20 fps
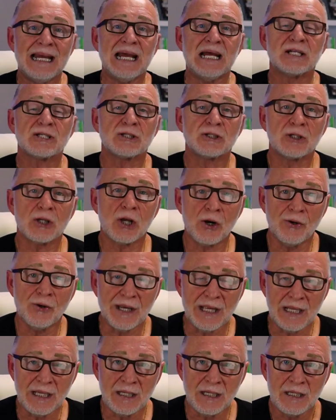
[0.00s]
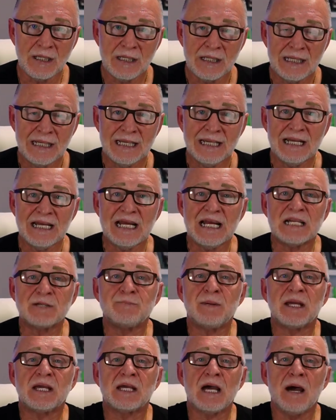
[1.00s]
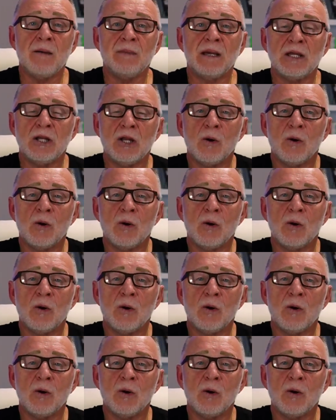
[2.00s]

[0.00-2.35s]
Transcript: It's learning. It's becoming.